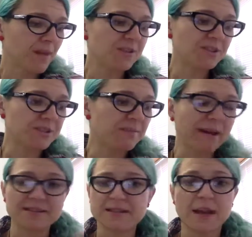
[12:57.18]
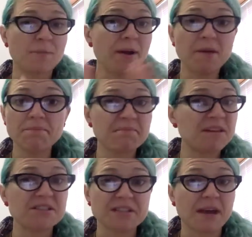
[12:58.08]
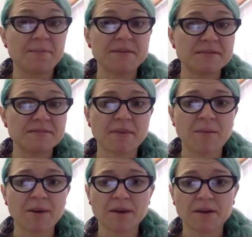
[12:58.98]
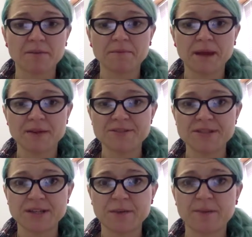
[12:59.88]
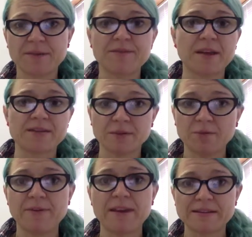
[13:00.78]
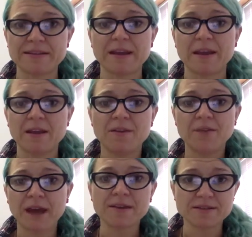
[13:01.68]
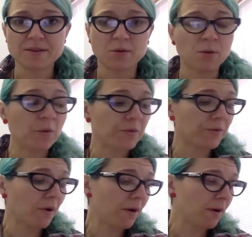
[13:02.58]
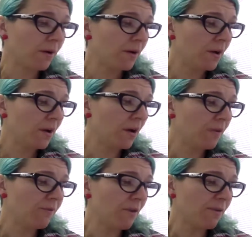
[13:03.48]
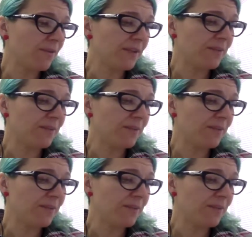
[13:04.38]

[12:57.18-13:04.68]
just about saying, well, it just happens and we're going to have to deal with it. That is the cause of these